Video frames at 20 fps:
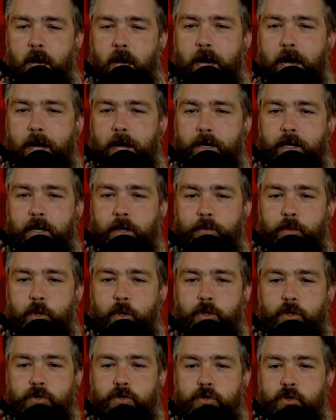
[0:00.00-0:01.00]

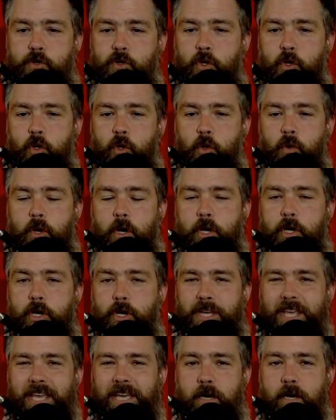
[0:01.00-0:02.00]
Number 2,
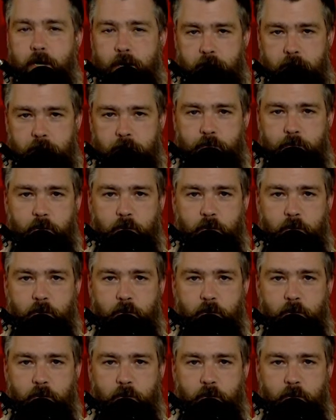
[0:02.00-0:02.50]
Cookie Cutter.